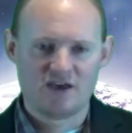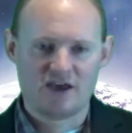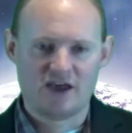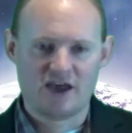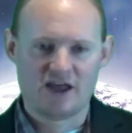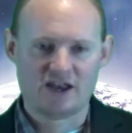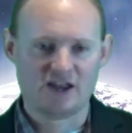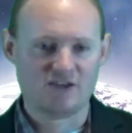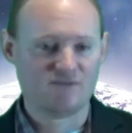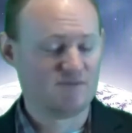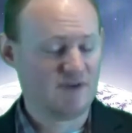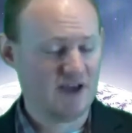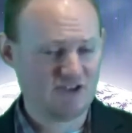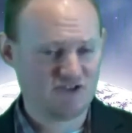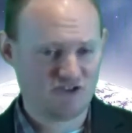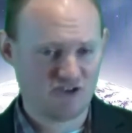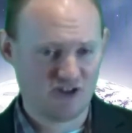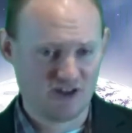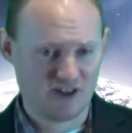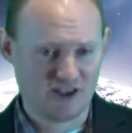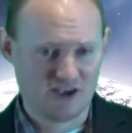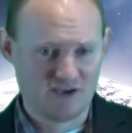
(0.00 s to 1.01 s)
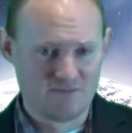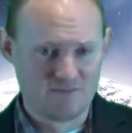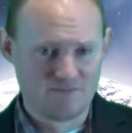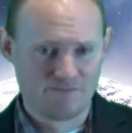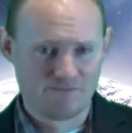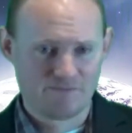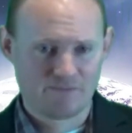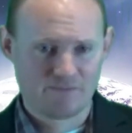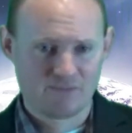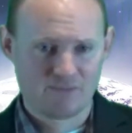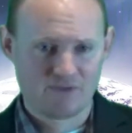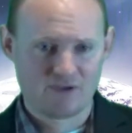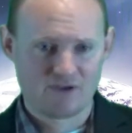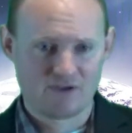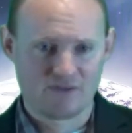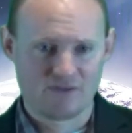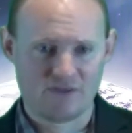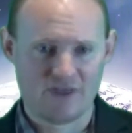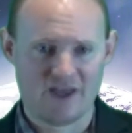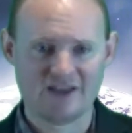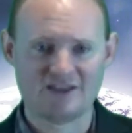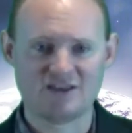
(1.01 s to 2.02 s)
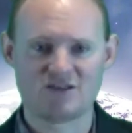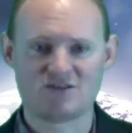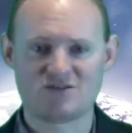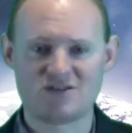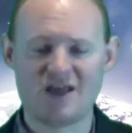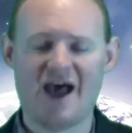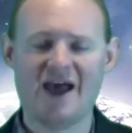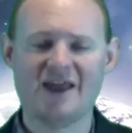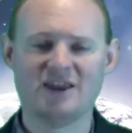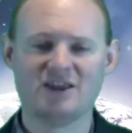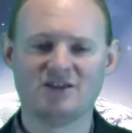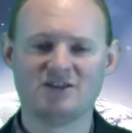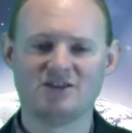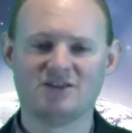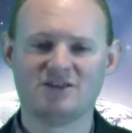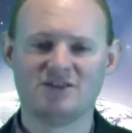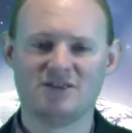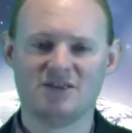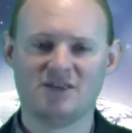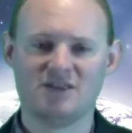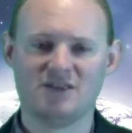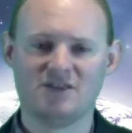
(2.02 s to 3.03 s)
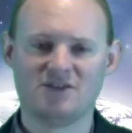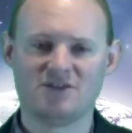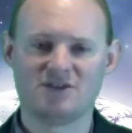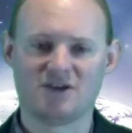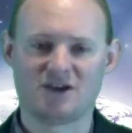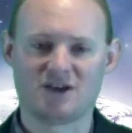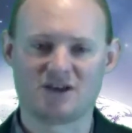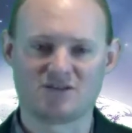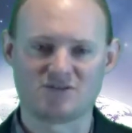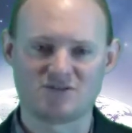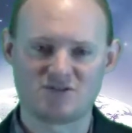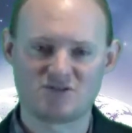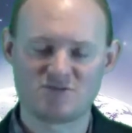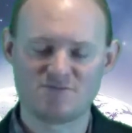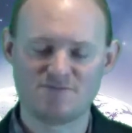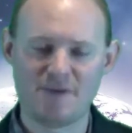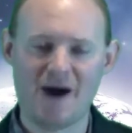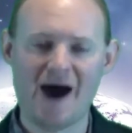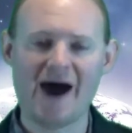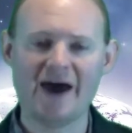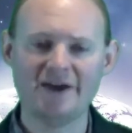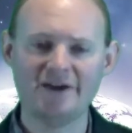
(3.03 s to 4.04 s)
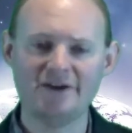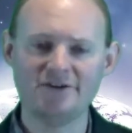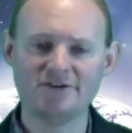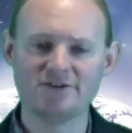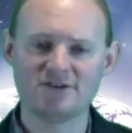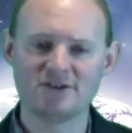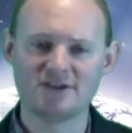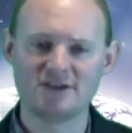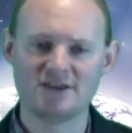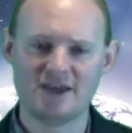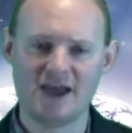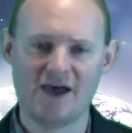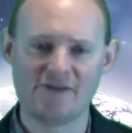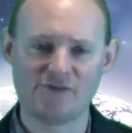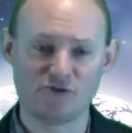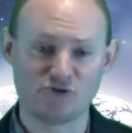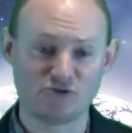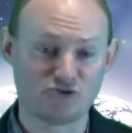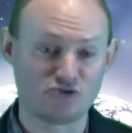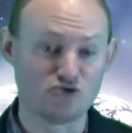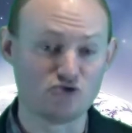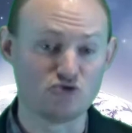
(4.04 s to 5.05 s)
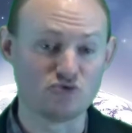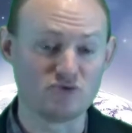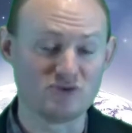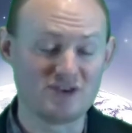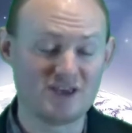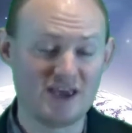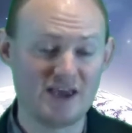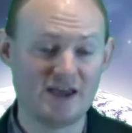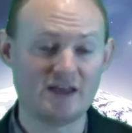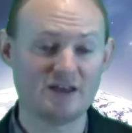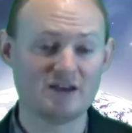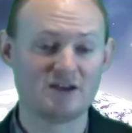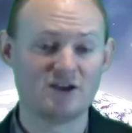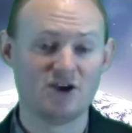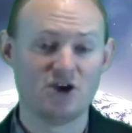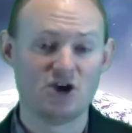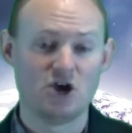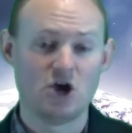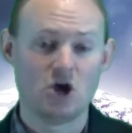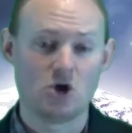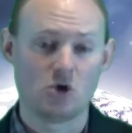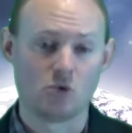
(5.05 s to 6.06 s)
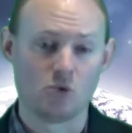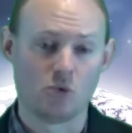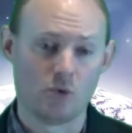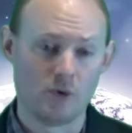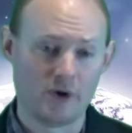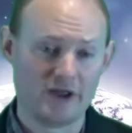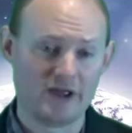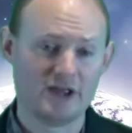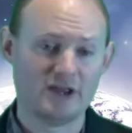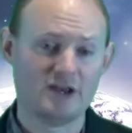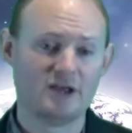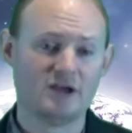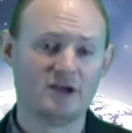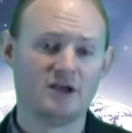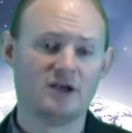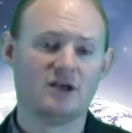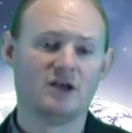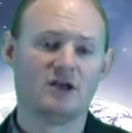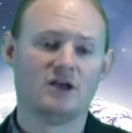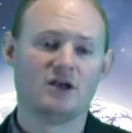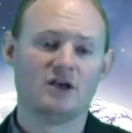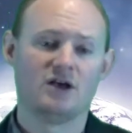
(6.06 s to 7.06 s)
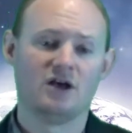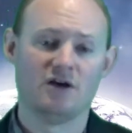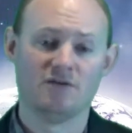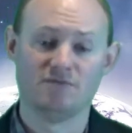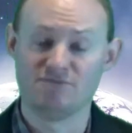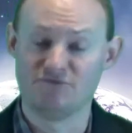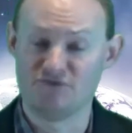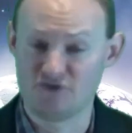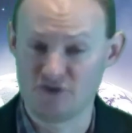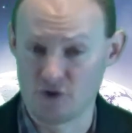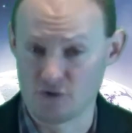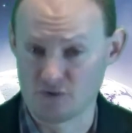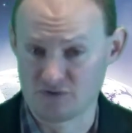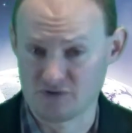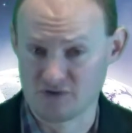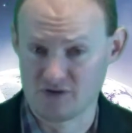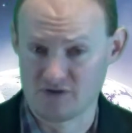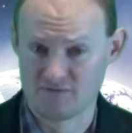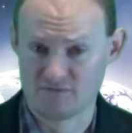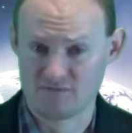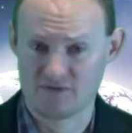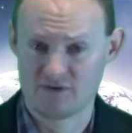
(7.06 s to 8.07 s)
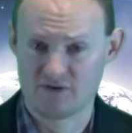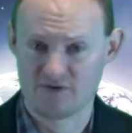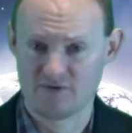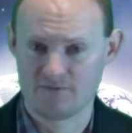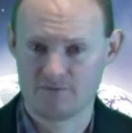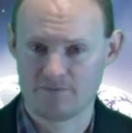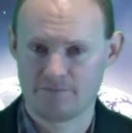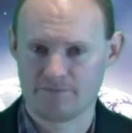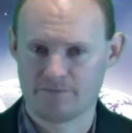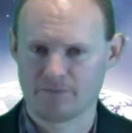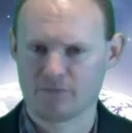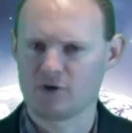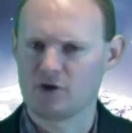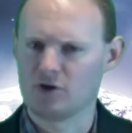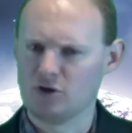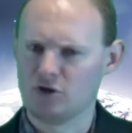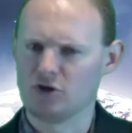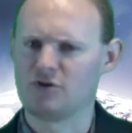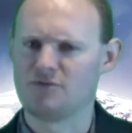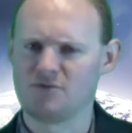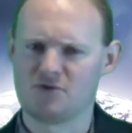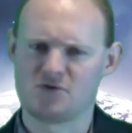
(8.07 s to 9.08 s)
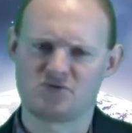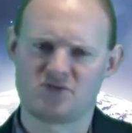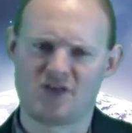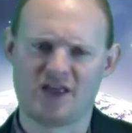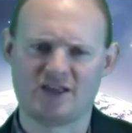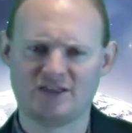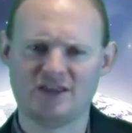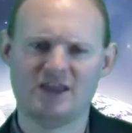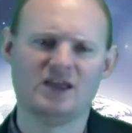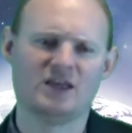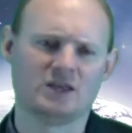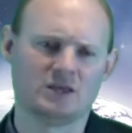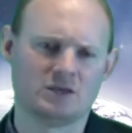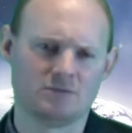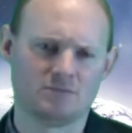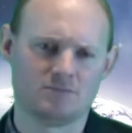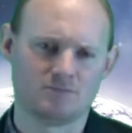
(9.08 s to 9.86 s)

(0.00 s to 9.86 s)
And eventually, they decided to conspire together to get rid of Joseph. Look at verse eighteen.